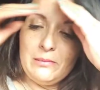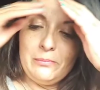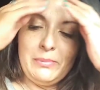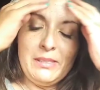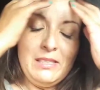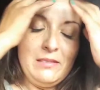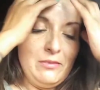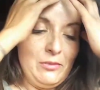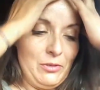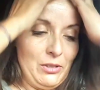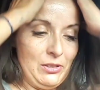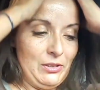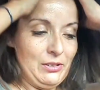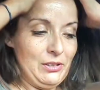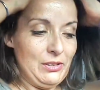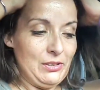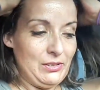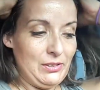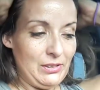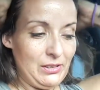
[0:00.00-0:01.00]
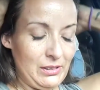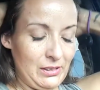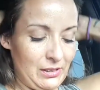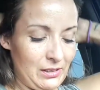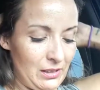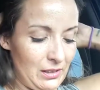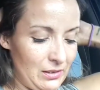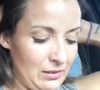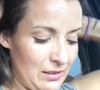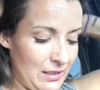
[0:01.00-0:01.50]
of a roller coaster.
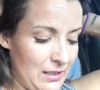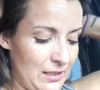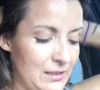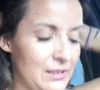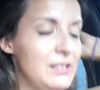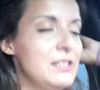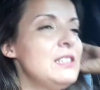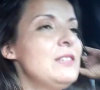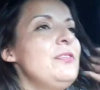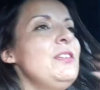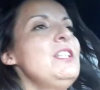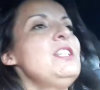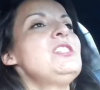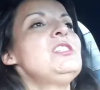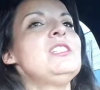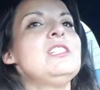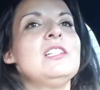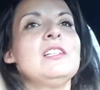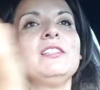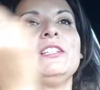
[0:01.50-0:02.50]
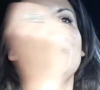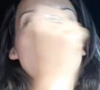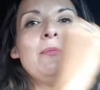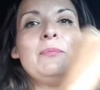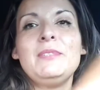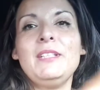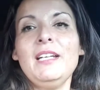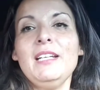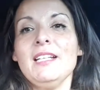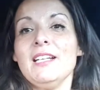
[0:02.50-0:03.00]
So just finishing on the
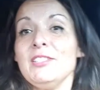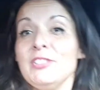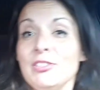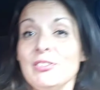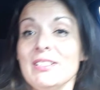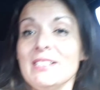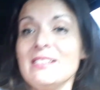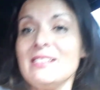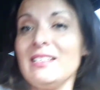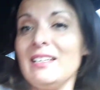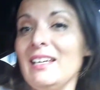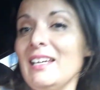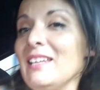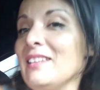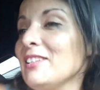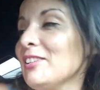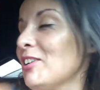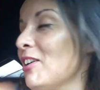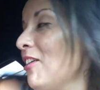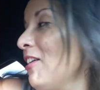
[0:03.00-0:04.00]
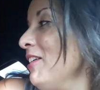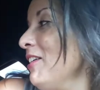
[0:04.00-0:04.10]
update. As you can see, the car is